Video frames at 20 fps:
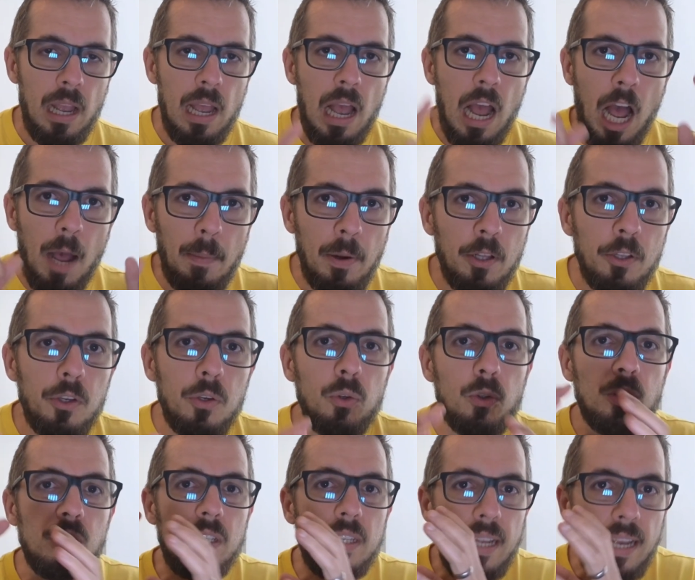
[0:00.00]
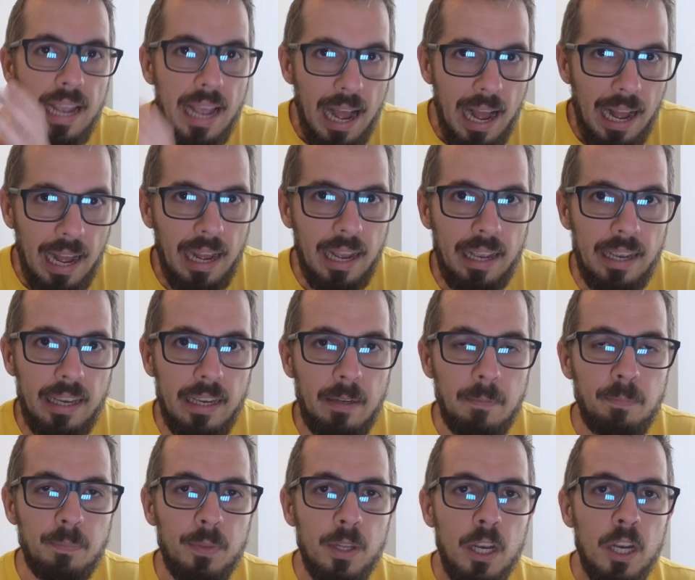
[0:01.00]
how about using A I
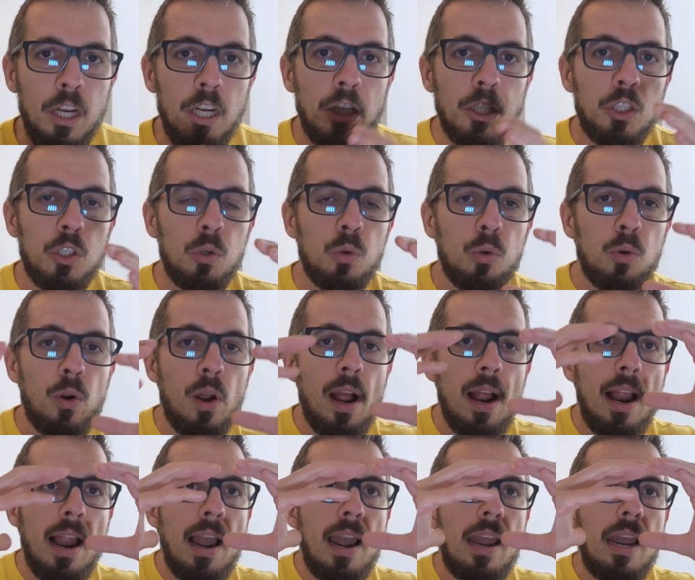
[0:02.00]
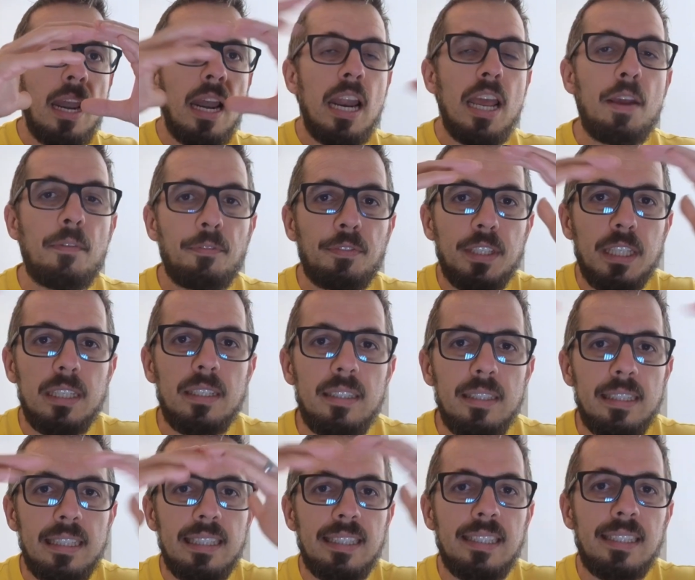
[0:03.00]
to lift
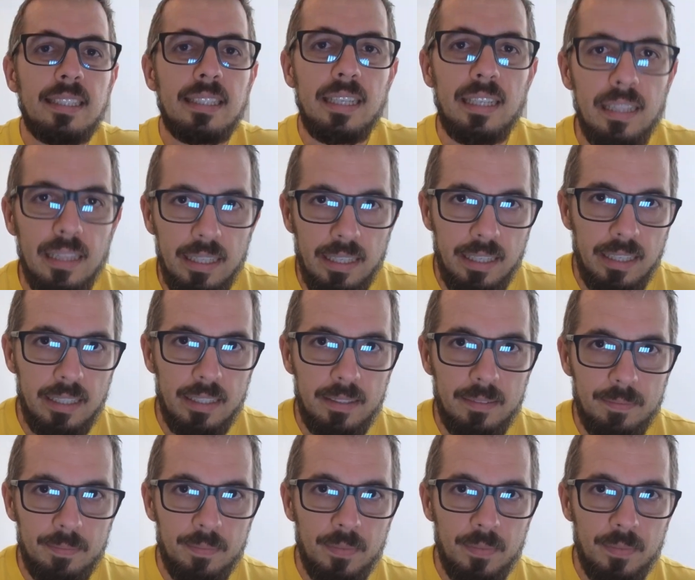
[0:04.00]
the ceiling